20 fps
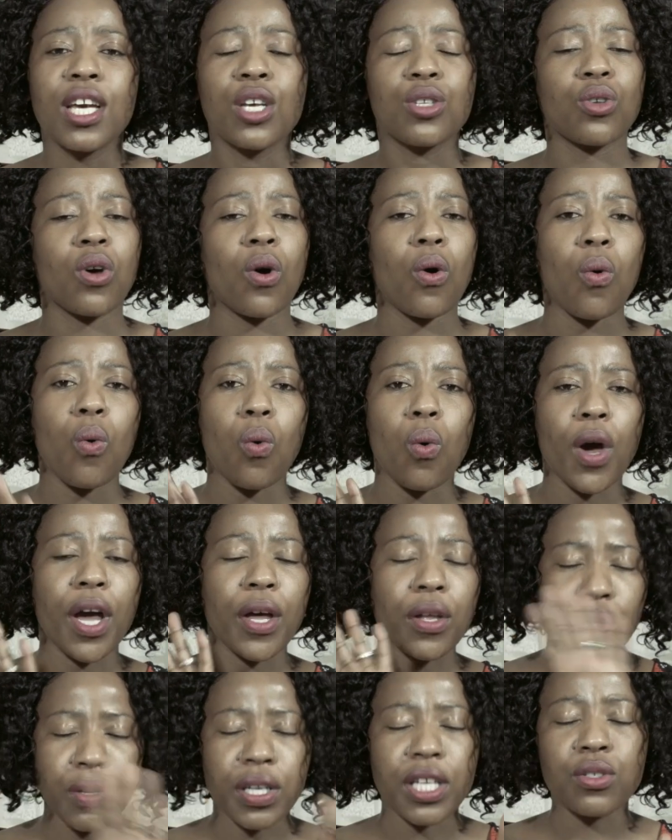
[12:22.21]
So
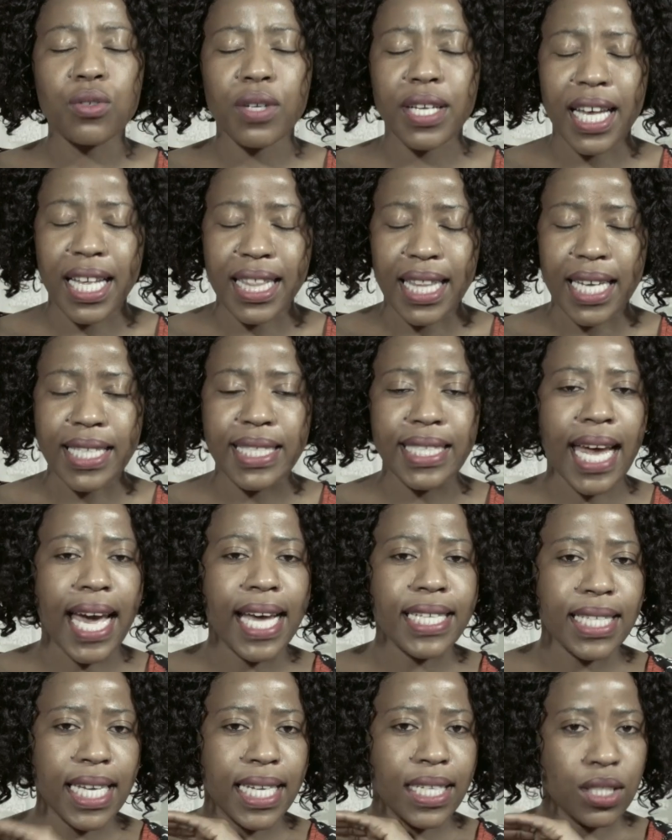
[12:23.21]
you need to get that
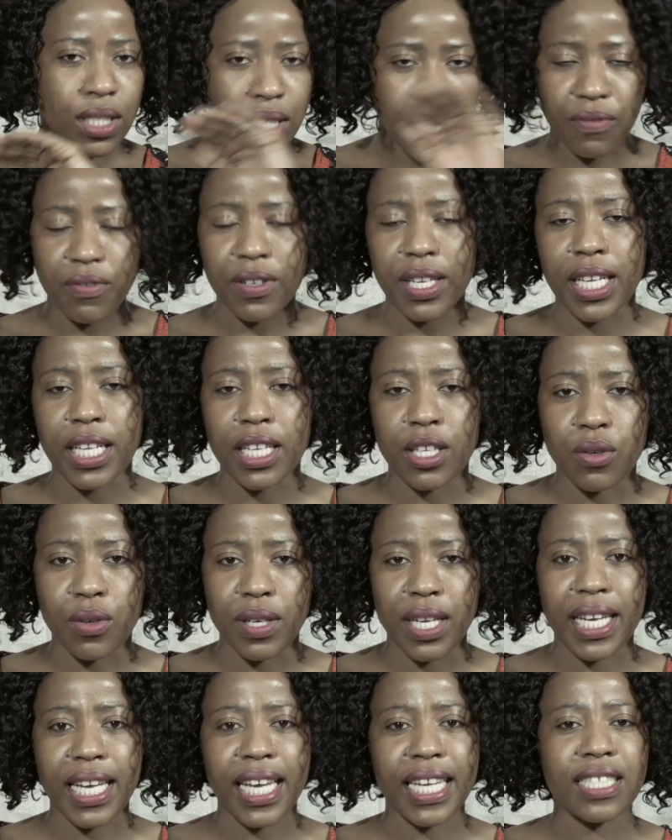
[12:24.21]
right and definitely you're
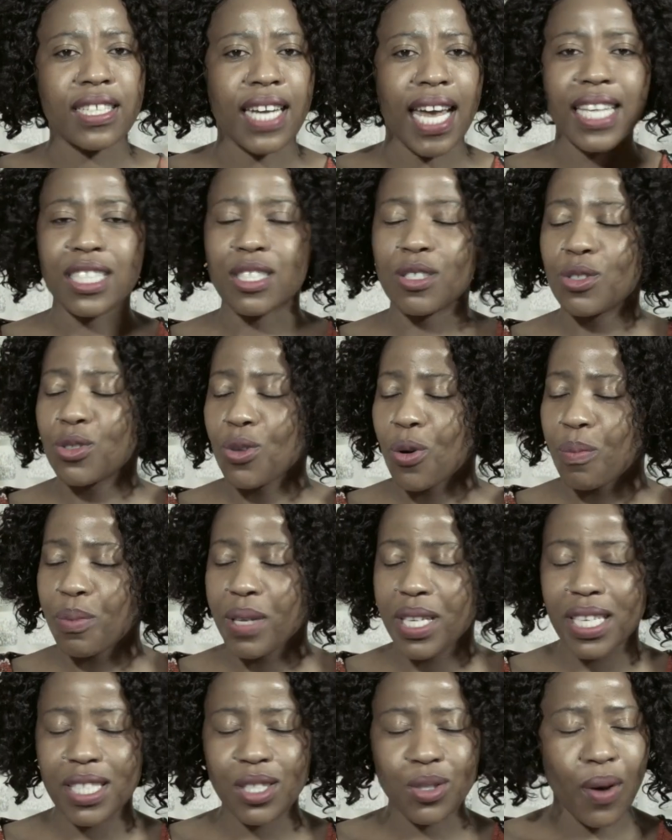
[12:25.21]
gonna get right. So
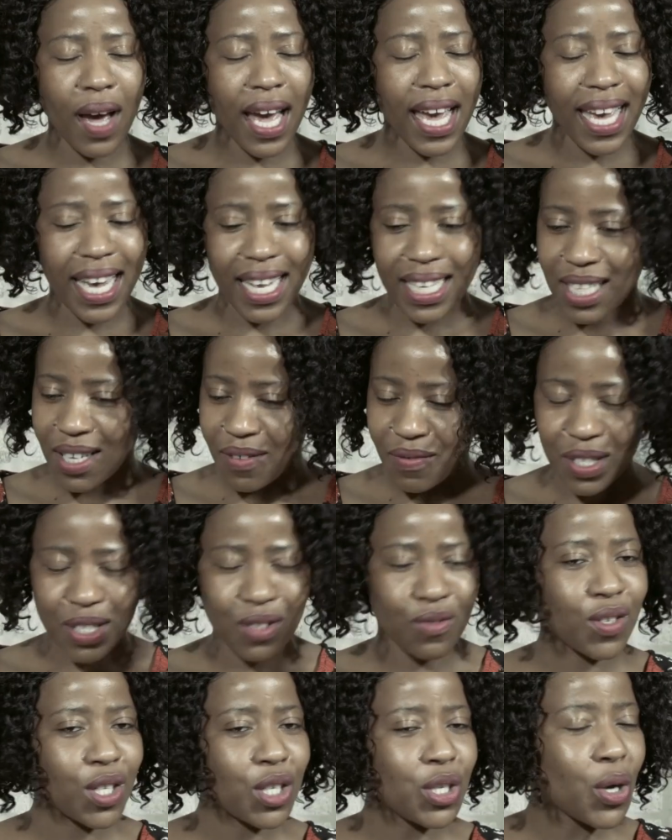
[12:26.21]
please go ahead, give
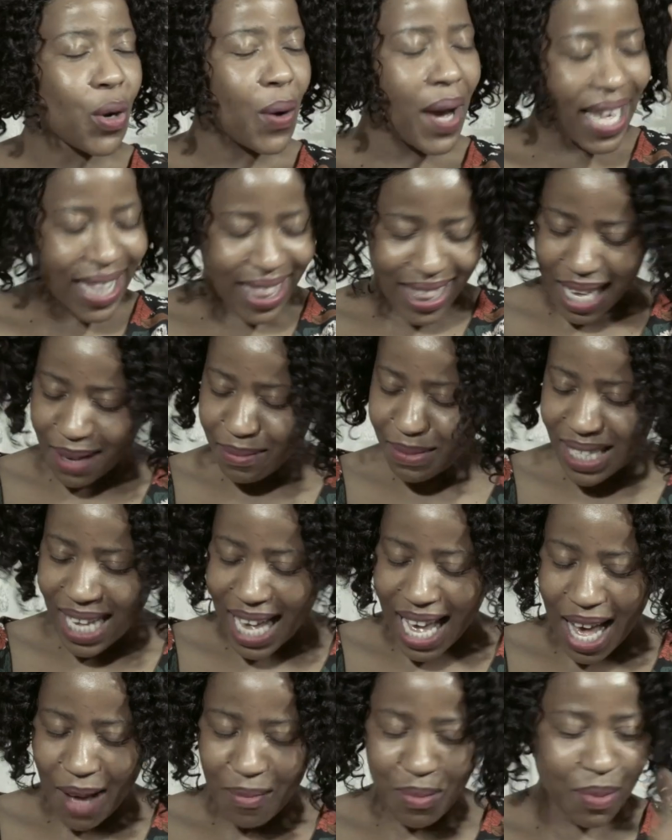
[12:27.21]
this video a thumbs
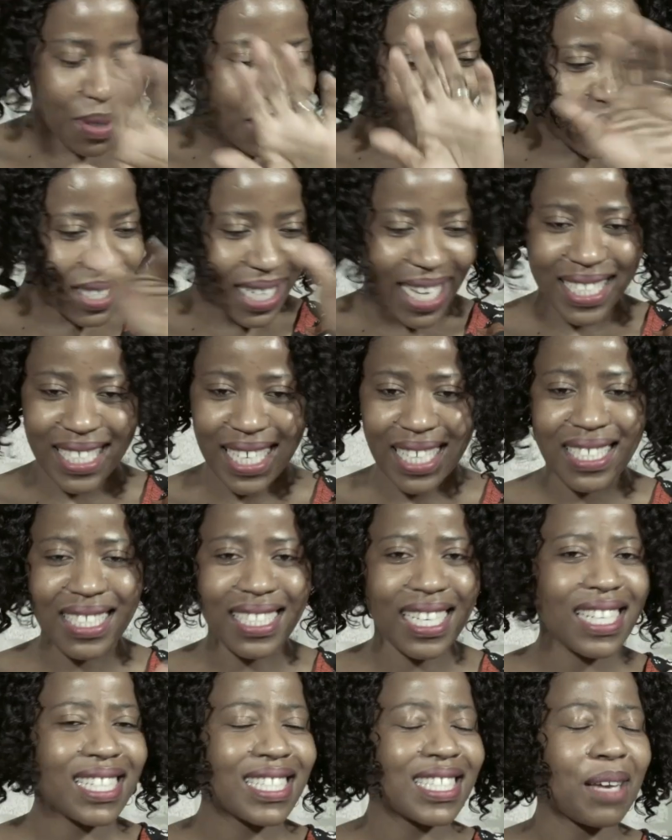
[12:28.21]
up because I
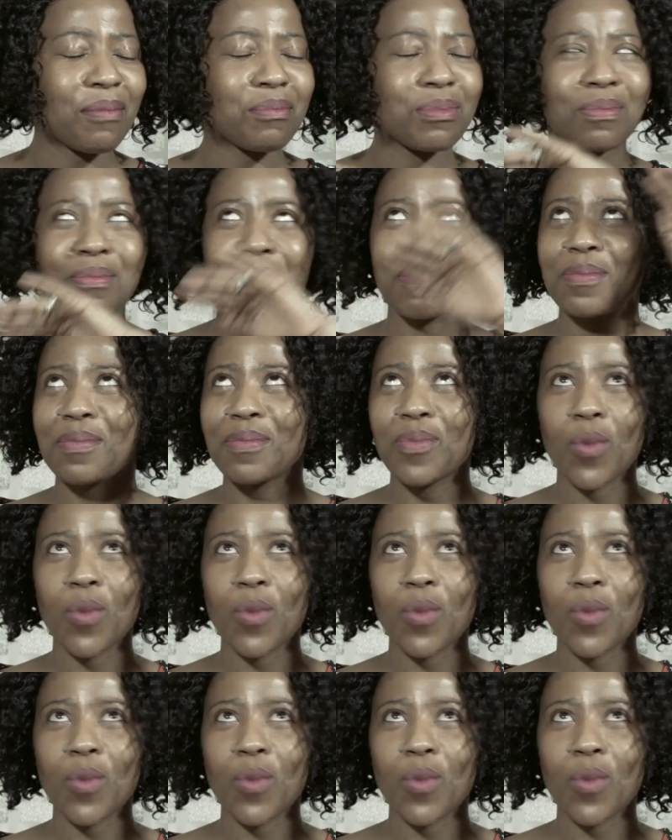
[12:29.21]
just shared some